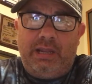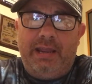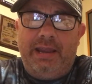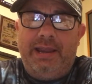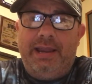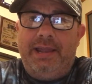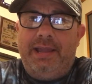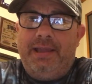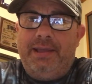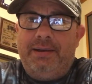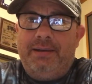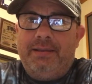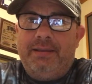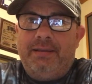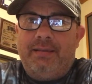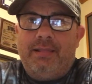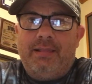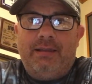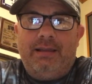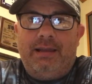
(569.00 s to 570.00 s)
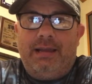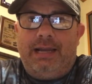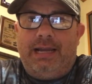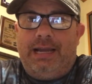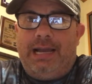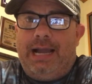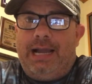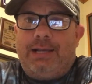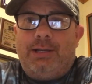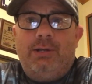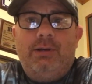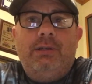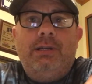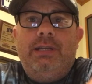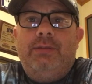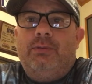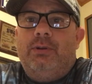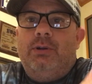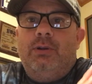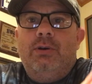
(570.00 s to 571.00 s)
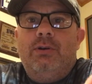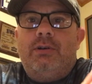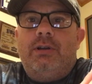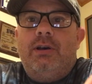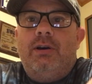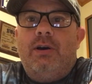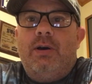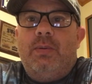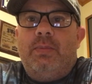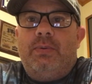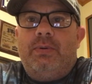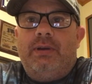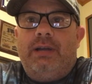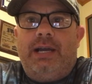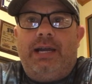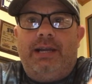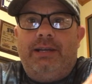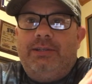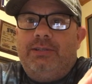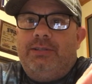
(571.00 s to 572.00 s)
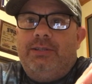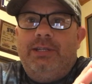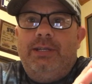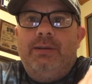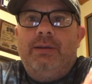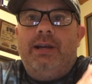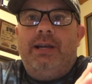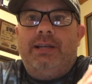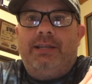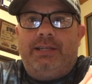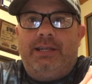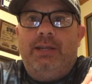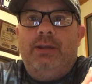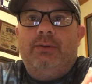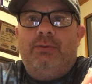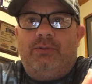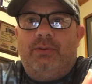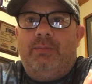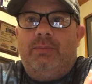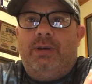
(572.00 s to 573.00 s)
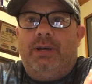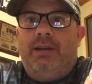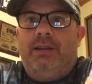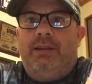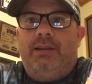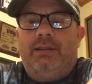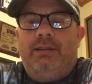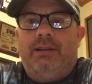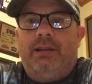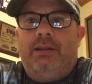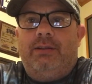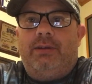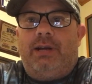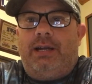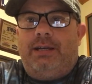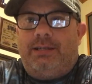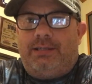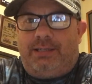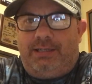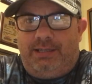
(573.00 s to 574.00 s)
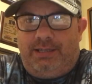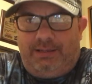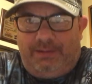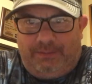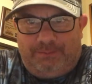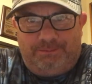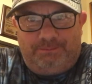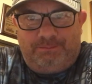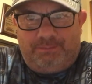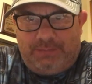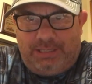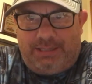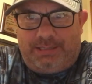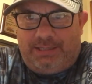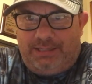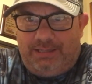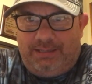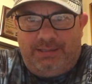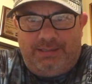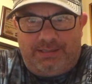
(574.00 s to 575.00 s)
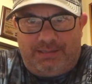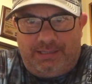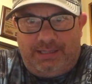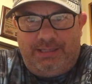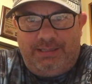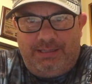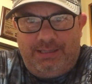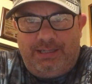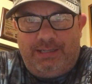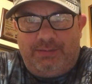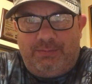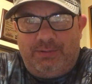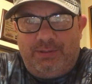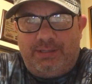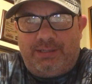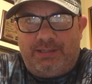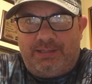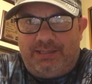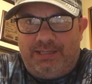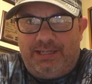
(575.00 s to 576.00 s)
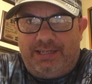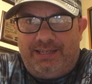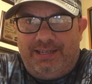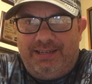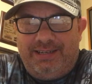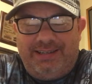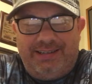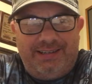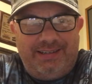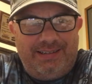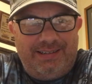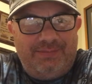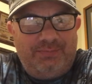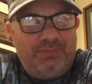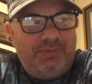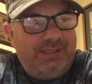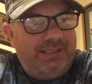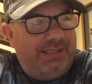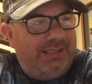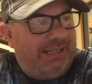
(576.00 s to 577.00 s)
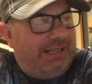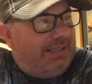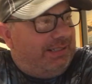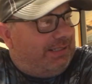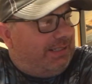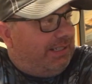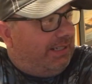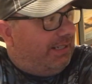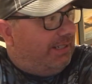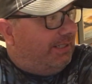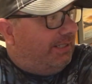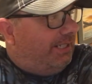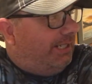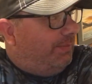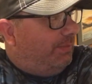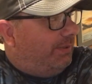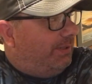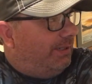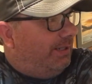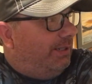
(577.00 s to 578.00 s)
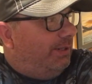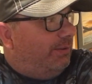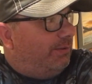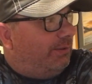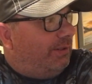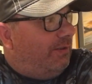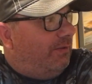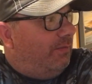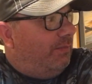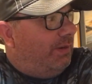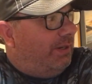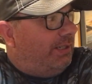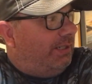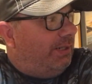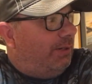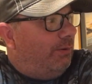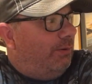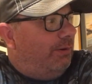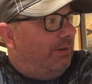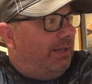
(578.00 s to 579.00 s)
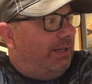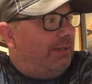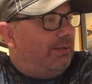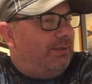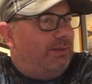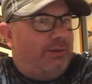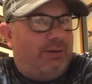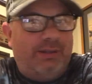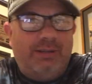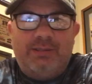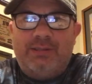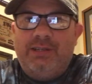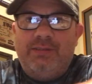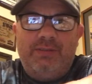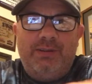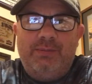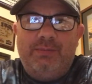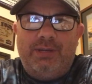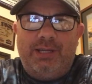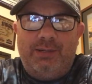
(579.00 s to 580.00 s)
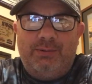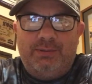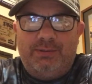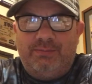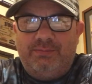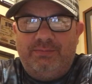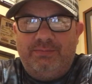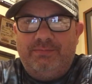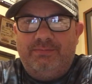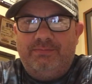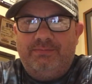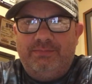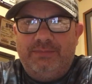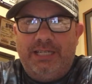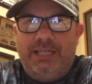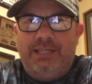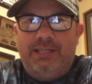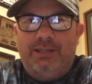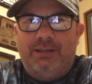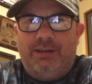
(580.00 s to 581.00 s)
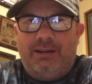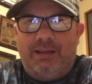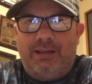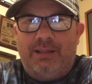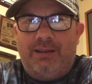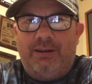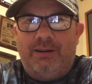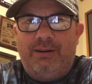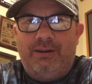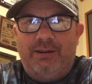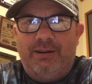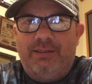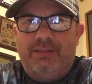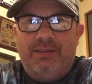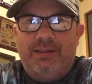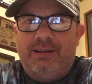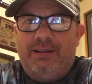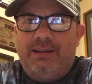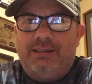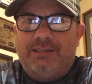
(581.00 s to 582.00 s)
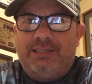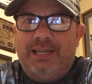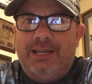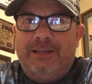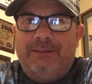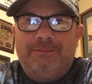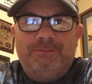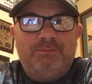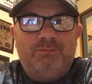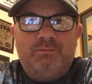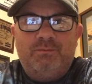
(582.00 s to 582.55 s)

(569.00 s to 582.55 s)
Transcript: And I couldn't even look up. I just knew I had killed somebody. And so I kind of just stayed down for just a second. And I just kind of sheepishly looked over my shoulder, and I was looking to see if anybody was dead or hollering or anything like that.